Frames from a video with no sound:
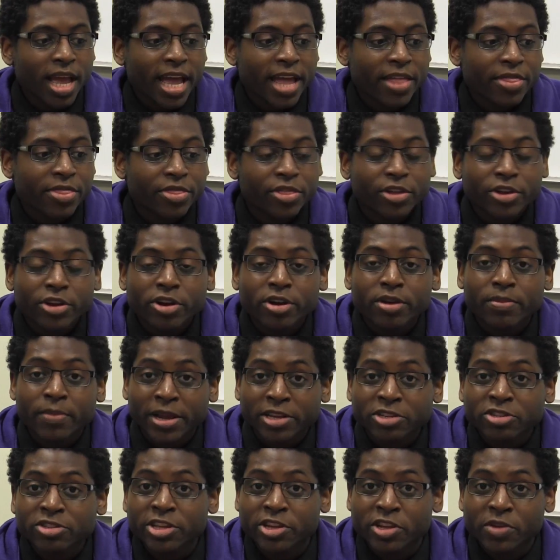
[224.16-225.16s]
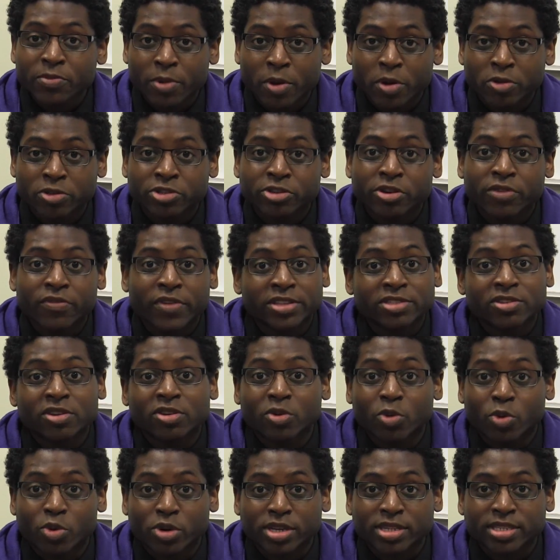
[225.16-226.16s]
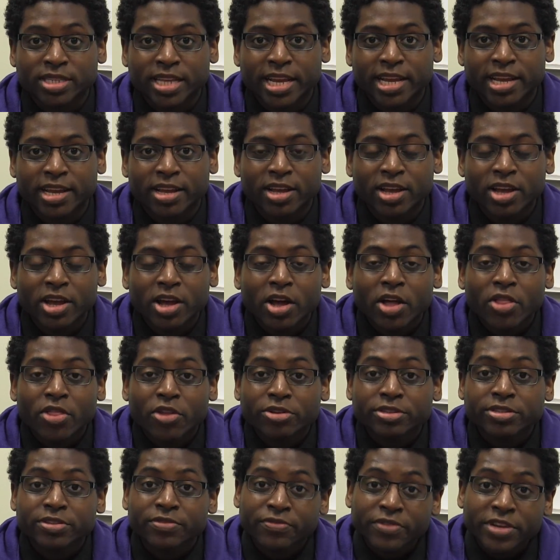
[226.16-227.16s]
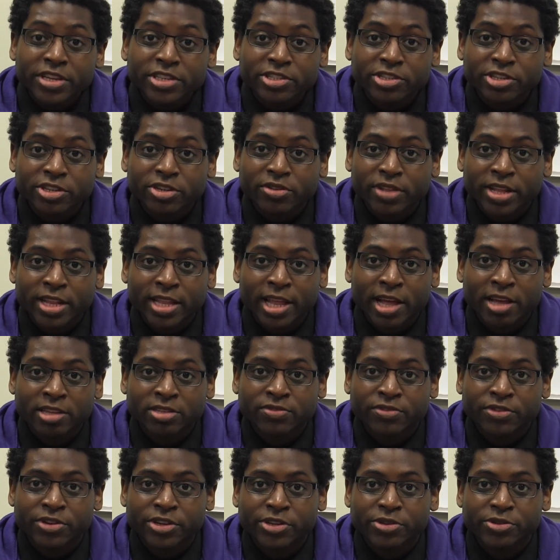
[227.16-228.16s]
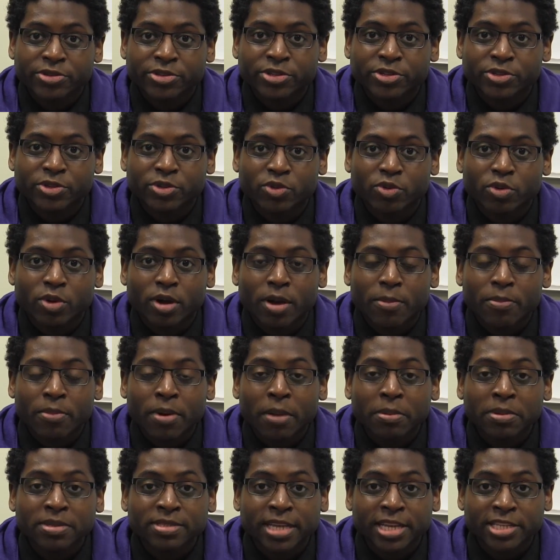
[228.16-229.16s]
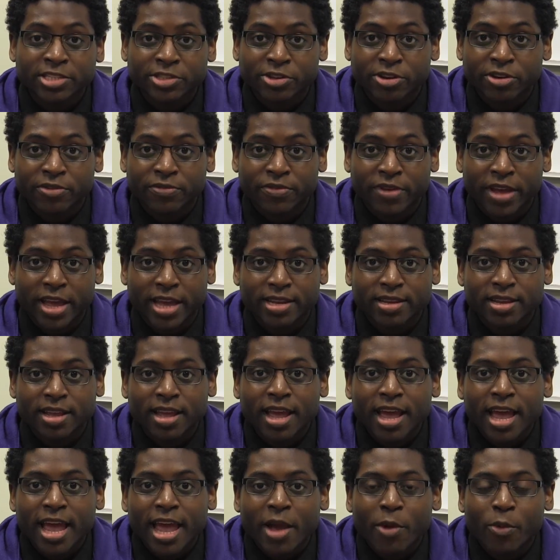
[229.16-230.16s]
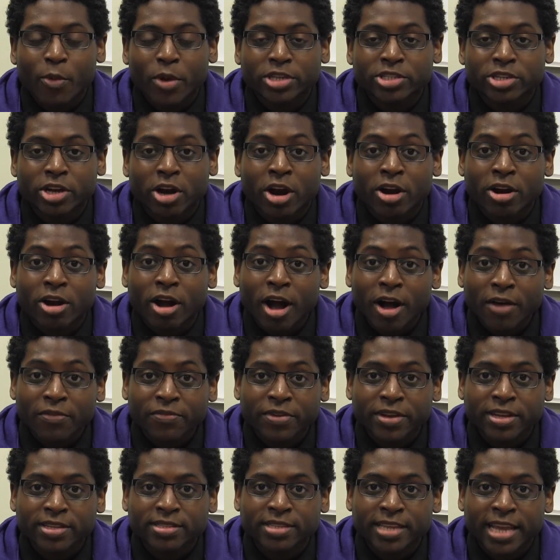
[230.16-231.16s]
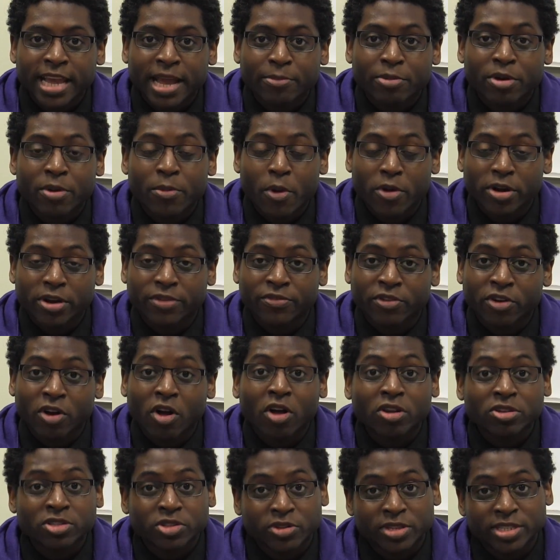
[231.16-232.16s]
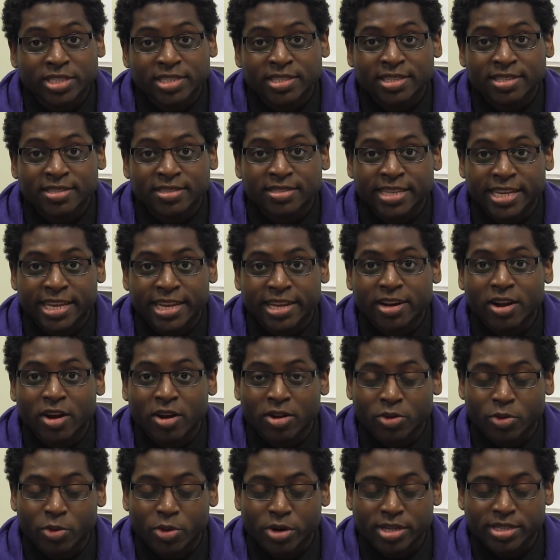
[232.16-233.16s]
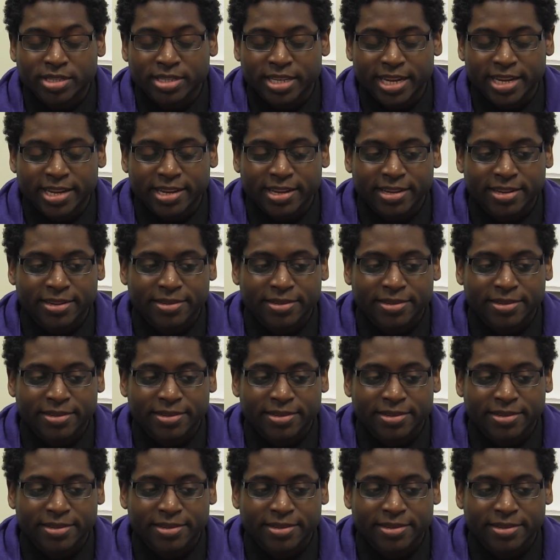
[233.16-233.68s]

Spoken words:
And third, make sure that you post your events on OrgSync. There's a feature that allows for you to publicize your event, in which our office can promote it for all students to see it on OrgSync.